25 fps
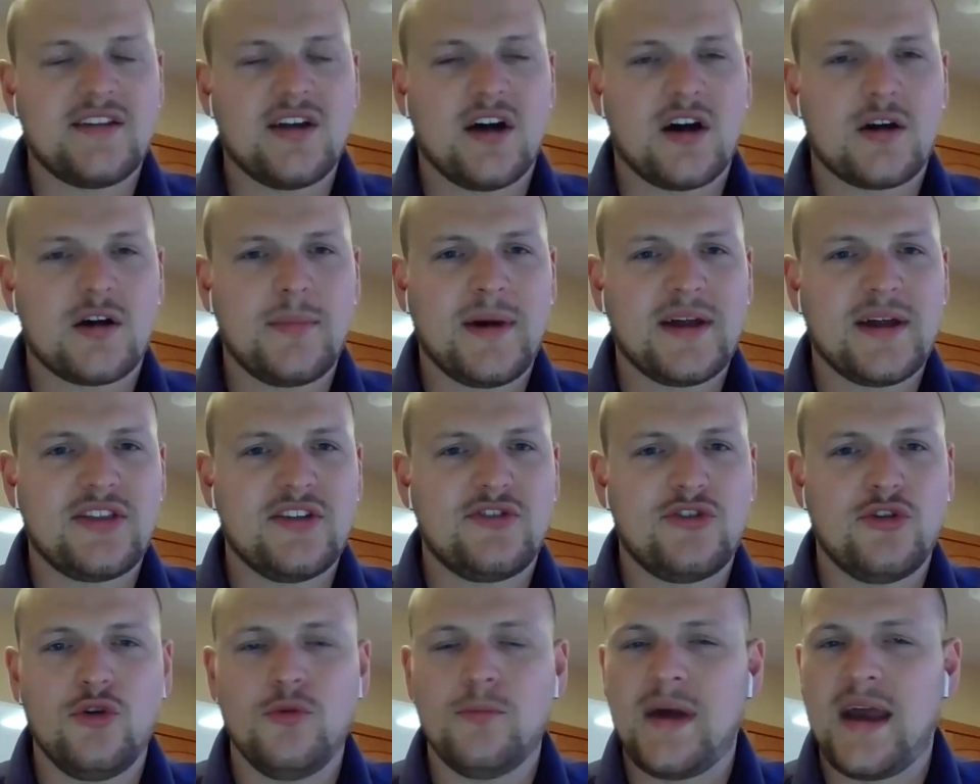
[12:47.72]
of talk about the
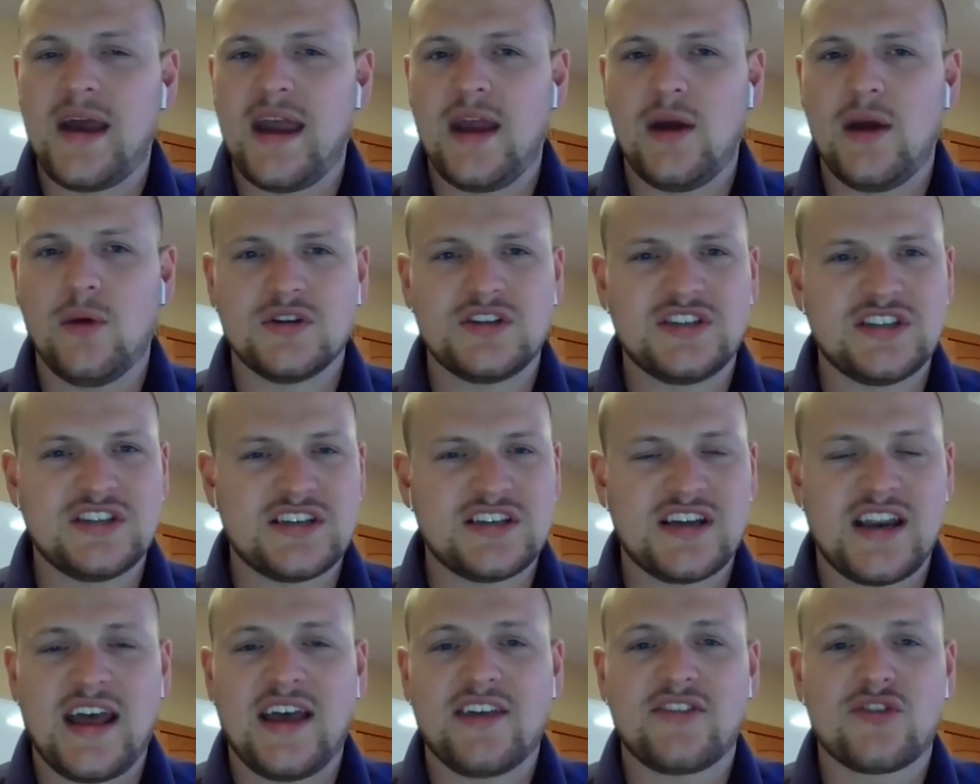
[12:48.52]
two main, which is
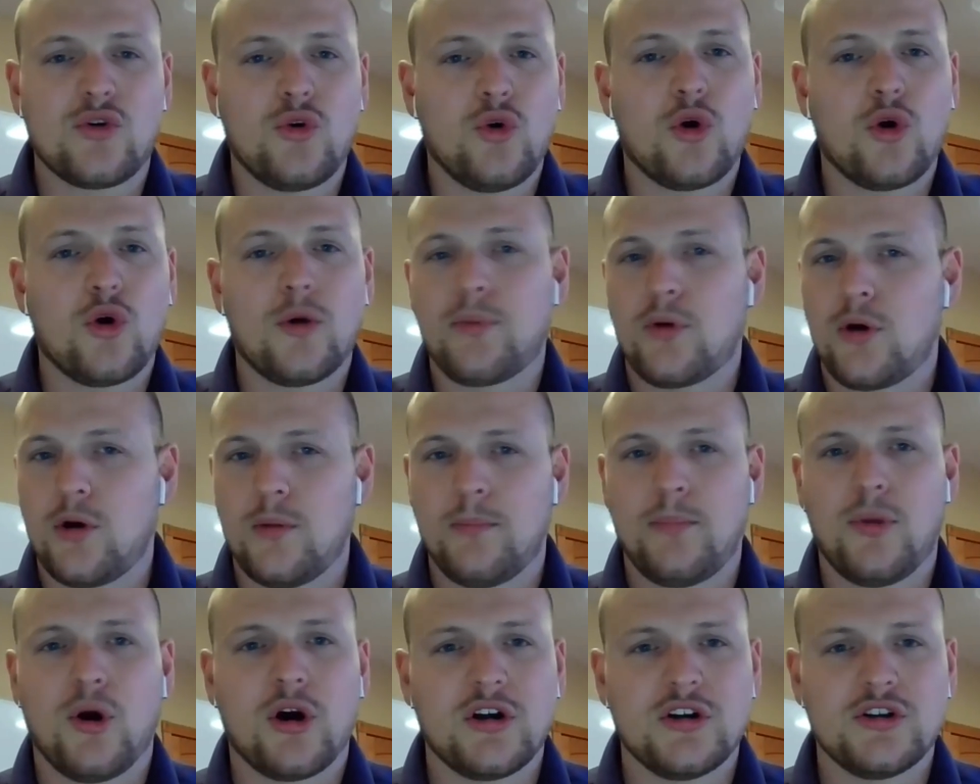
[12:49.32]
an S corp or
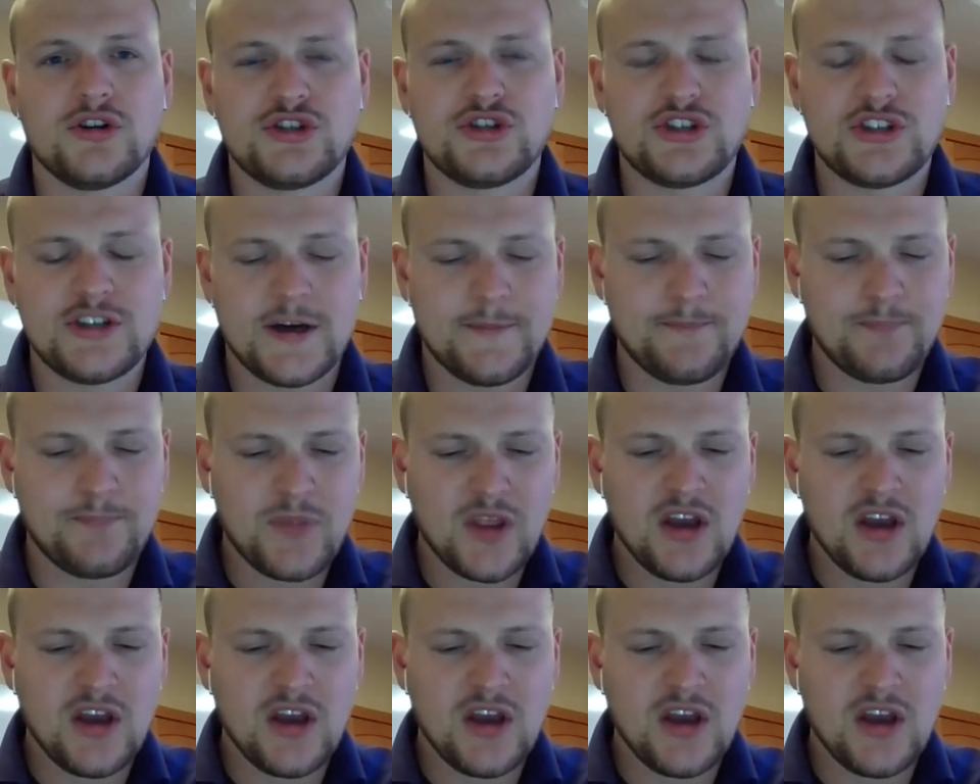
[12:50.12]
a partnership.